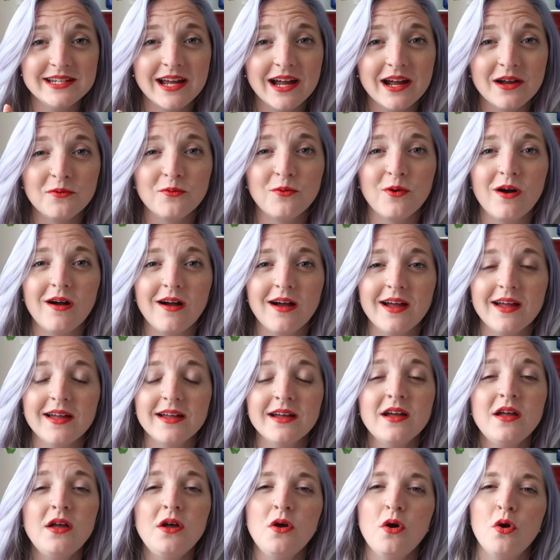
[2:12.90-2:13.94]
D I
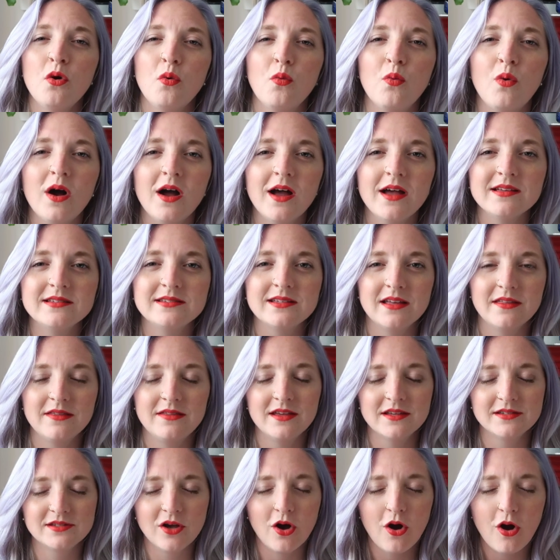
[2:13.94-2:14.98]
Y was
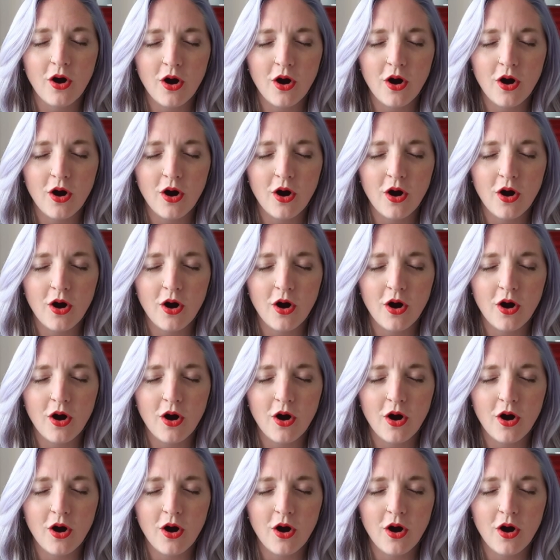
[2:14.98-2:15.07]
this